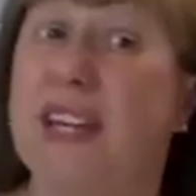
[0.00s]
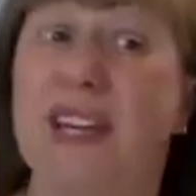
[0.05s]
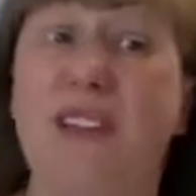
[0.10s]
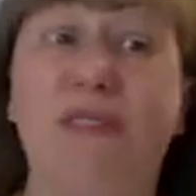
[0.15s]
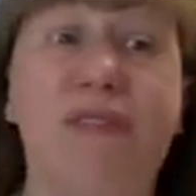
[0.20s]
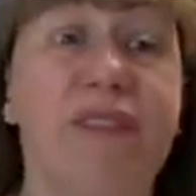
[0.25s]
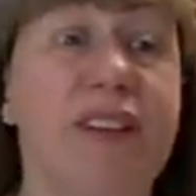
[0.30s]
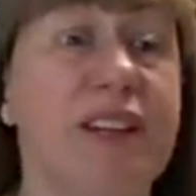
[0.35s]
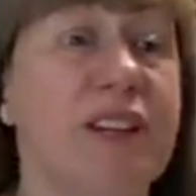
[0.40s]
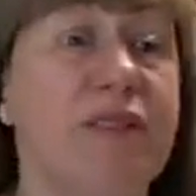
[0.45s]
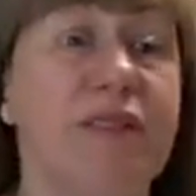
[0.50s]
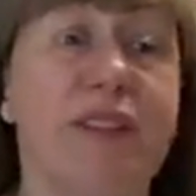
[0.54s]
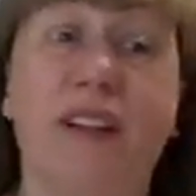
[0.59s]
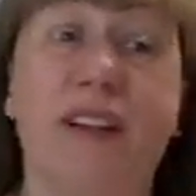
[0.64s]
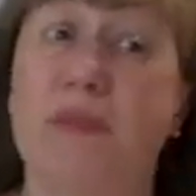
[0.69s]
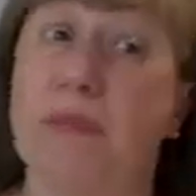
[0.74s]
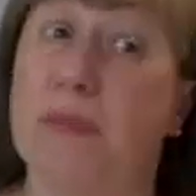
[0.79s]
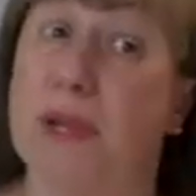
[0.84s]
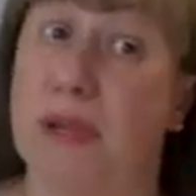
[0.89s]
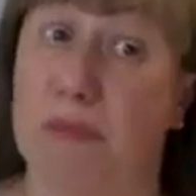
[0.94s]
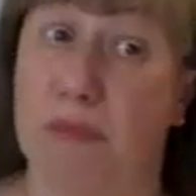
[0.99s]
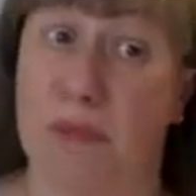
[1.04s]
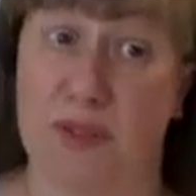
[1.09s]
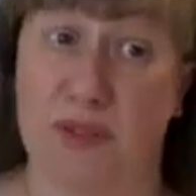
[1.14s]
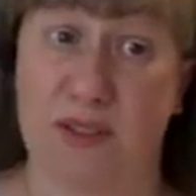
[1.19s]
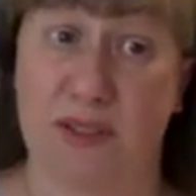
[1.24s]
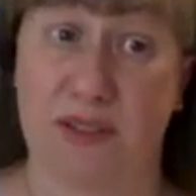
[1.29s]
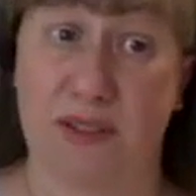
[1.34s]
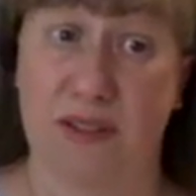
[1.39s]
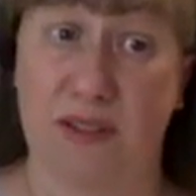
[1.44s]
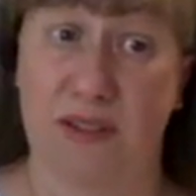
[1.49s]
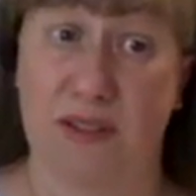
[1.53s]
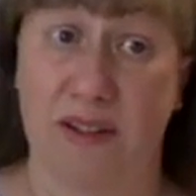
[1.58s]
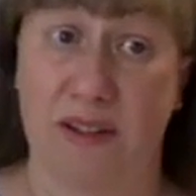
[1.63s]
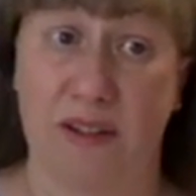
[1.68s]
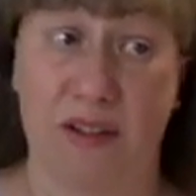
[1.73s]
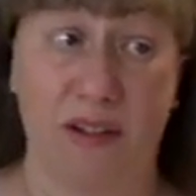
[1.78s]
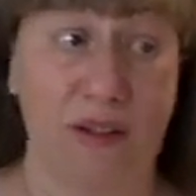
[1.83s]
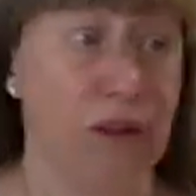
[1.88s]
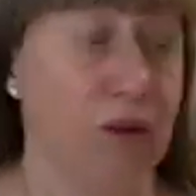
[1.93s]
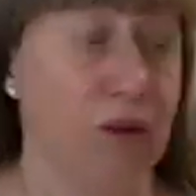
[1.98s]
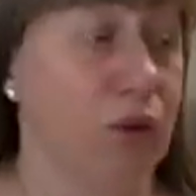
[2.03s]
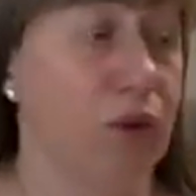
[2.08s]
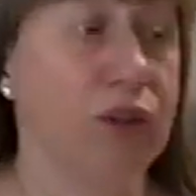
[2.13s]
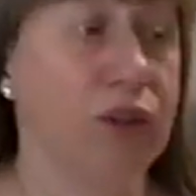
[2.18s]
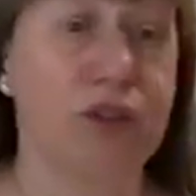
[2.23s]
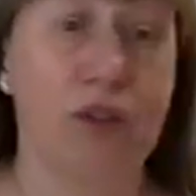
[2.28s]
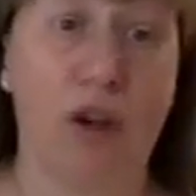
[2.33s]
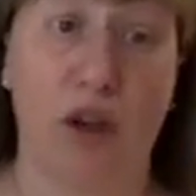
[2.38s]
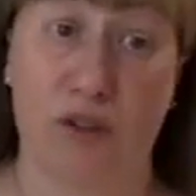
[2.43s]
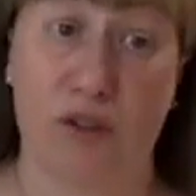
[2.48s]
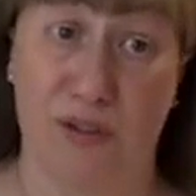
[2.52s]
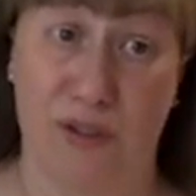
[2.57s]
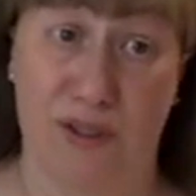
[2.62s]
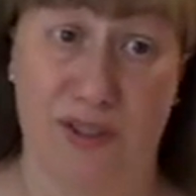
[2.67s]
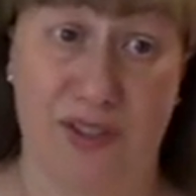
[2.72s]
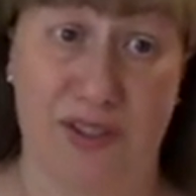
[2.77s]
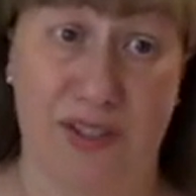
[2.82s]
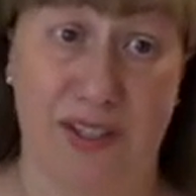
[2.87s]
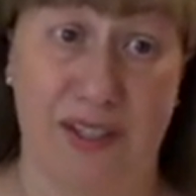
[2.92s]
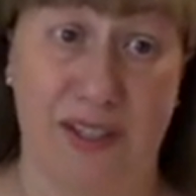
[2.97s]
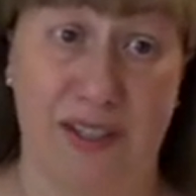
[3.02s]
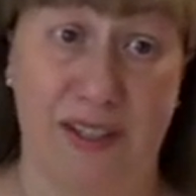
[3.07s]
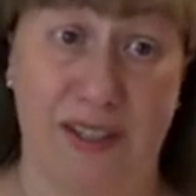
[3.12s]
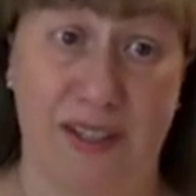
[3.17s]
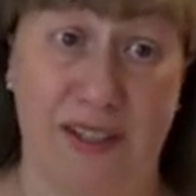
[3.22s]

even if they are babies or toddlers.